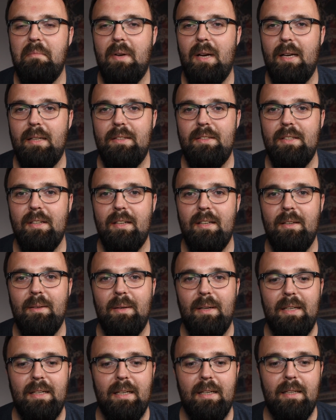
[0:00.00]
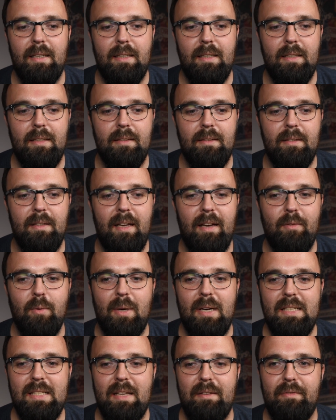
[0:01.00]
I don't know,
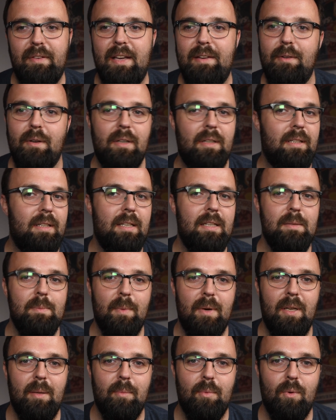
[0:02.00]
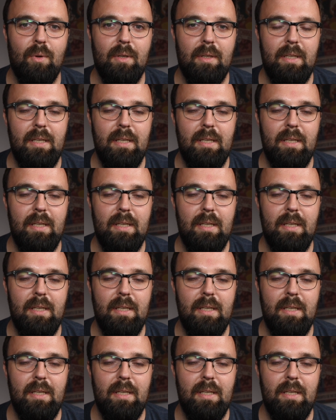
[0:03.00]
everyone has their favourite, and he is my number one.